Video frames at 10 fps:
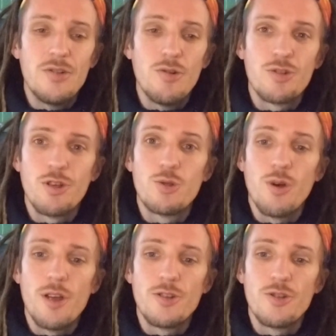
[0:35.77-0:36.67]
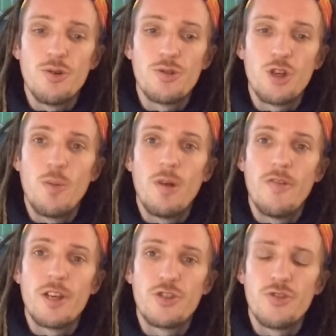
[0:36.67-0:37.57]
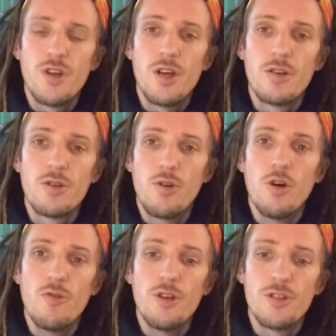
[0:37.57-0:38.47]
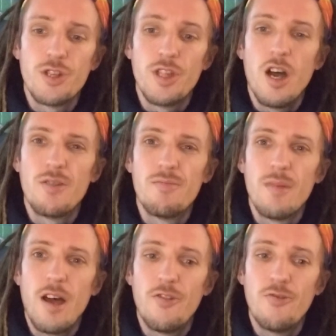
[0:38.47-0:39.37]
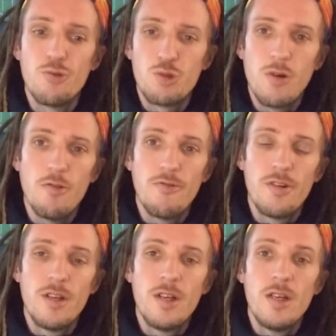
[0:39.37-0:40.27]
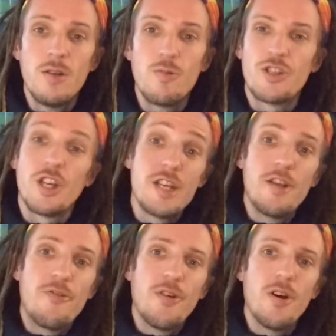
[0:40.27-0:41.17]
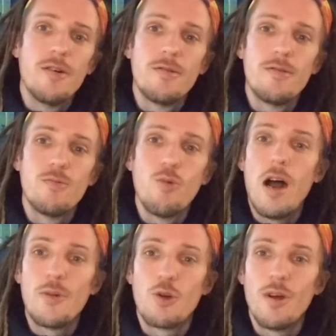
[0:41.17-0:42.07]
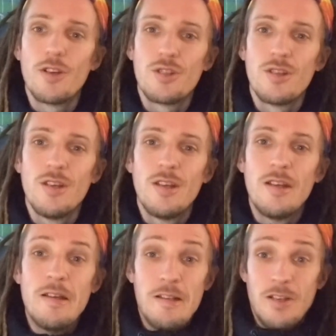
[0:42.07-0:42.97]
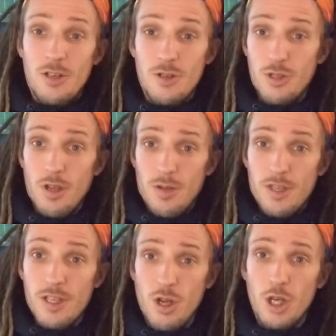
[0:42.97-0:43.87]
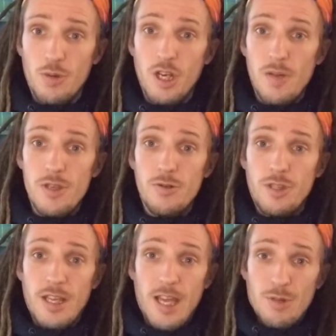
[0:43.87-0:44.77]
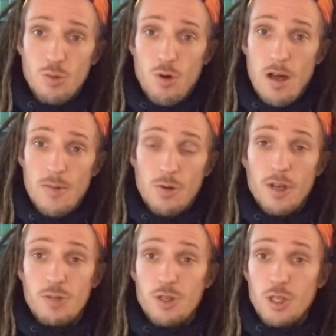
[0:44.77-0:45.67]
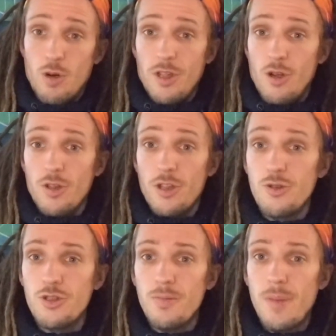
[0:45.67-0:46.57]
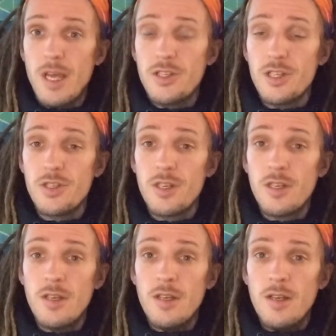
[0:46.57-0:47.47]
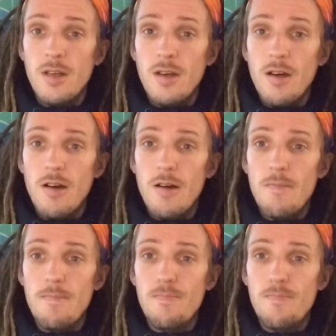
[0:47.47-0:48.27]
also trying to source a couple of extra gutter runners so that I'd have the full 12, which I needed for Warhammer Quest, because these guys were going to be used in games of Warhammer Quest, which is why they got the dungeon bases. But